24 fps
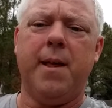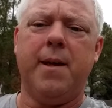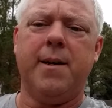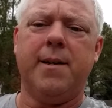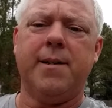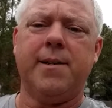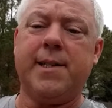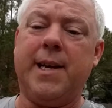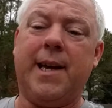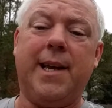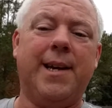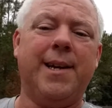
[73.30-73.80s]

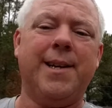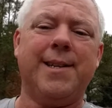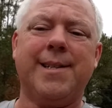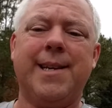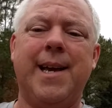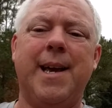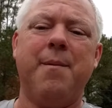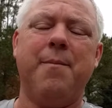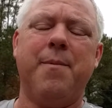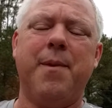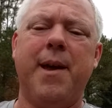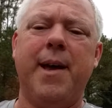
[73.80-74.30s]
selling the
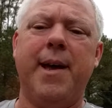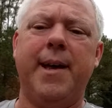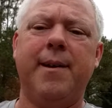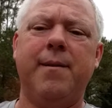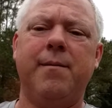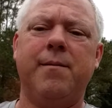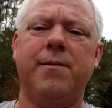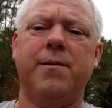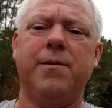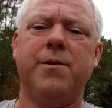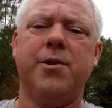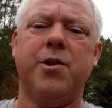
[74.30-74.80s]
same thing
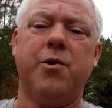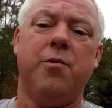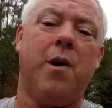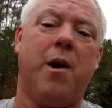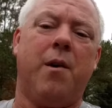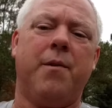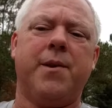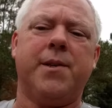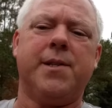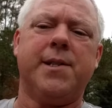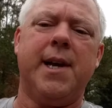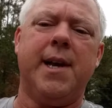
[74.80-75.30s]
to
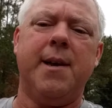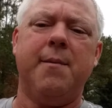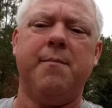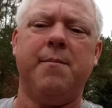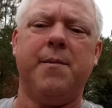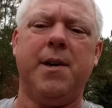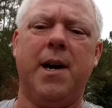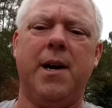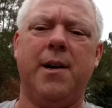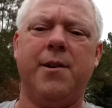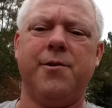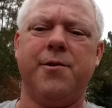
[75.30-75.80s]
all the same
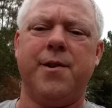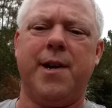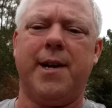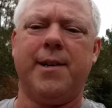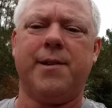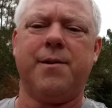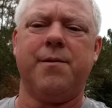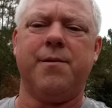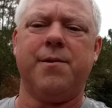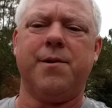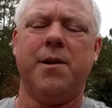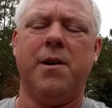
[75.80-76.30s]

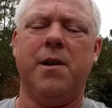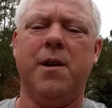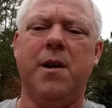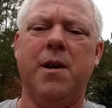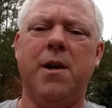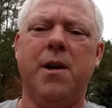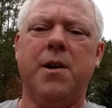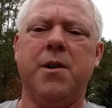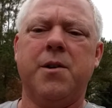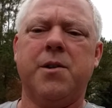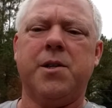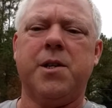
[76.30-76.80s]
contractors.
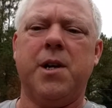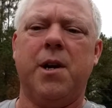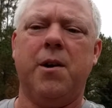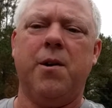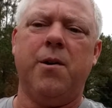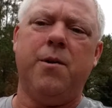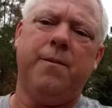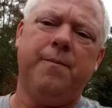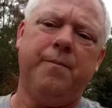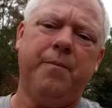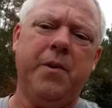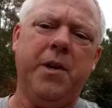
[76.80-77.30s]

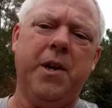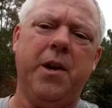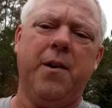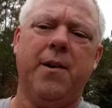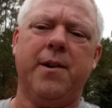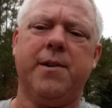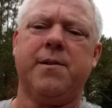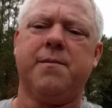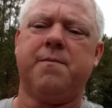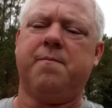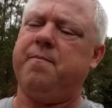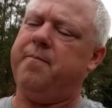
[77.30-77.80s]
So, you know,
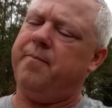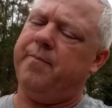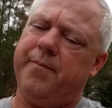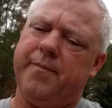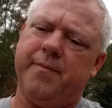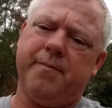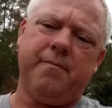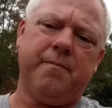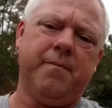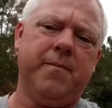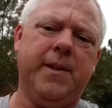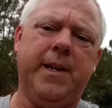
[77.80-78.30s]
it's
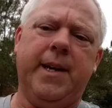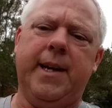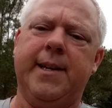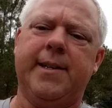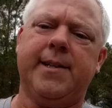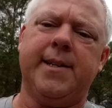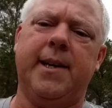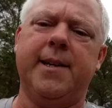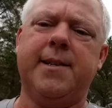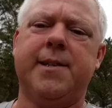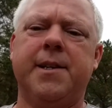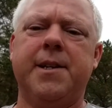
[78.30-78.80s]

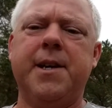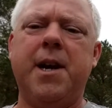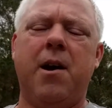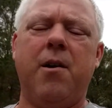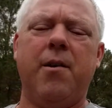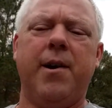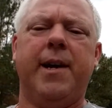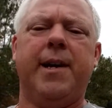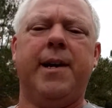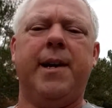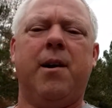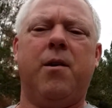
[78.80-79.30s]
it's it's a
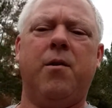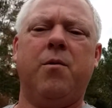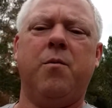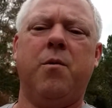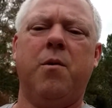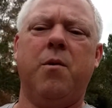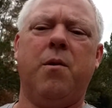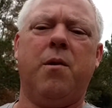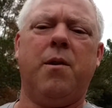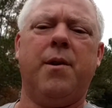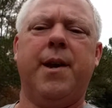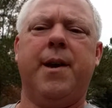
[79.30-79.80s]
dog-eat-dog
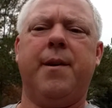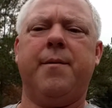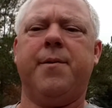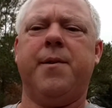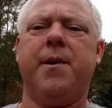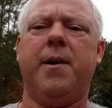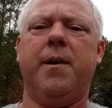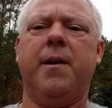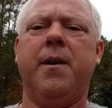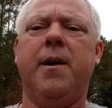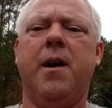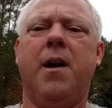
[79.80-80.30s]
world out
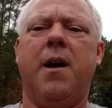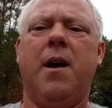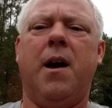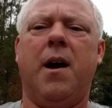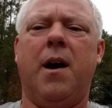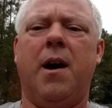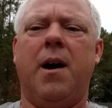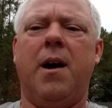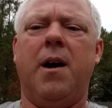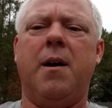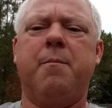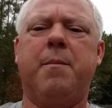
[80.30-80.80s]
there.
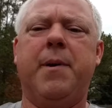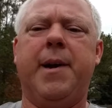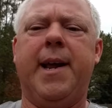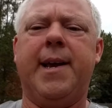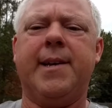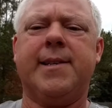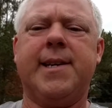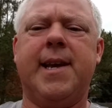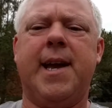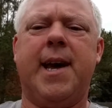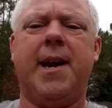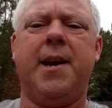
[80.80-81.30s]
Um, but
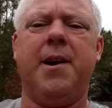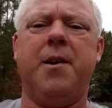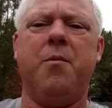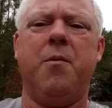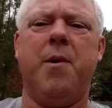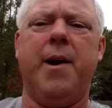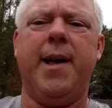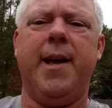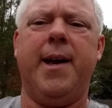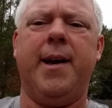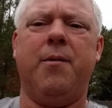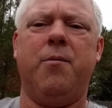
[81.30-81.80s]
that's kind of the
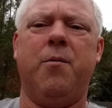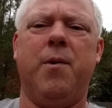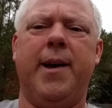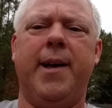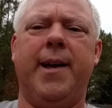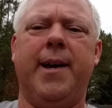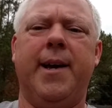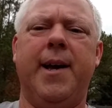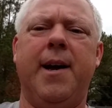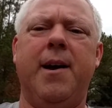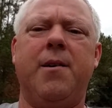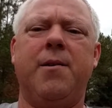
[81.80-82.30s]
way it, way
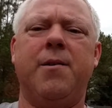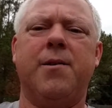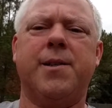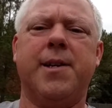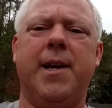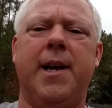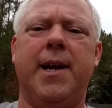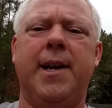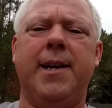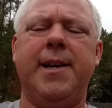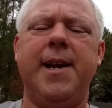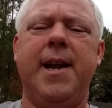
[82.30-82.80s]
it goes.
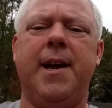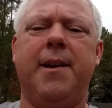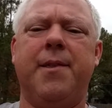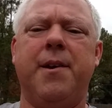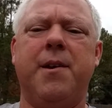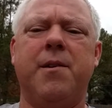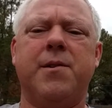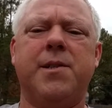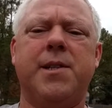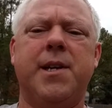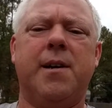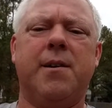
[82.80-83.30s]
And, yeah,
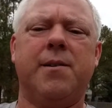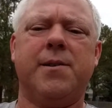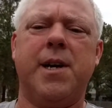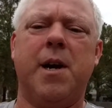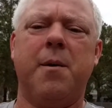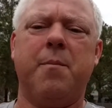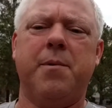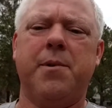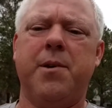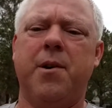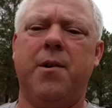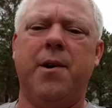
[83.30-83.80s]
there's sales
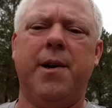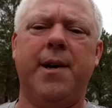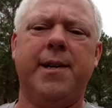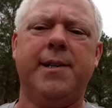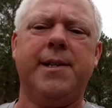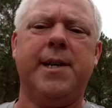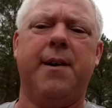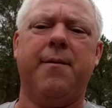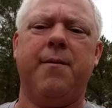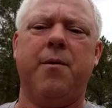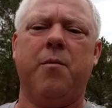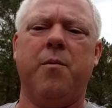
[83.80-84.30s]

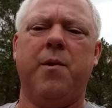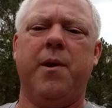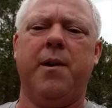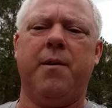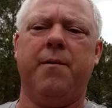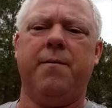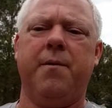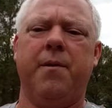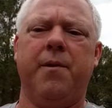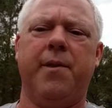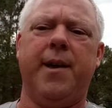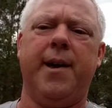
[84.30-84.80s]
opportunities everywhere
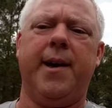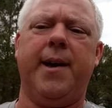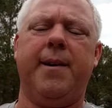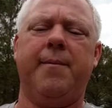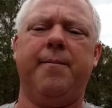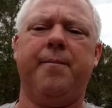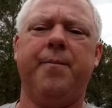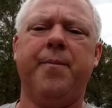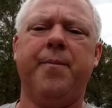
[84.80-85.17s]
for that.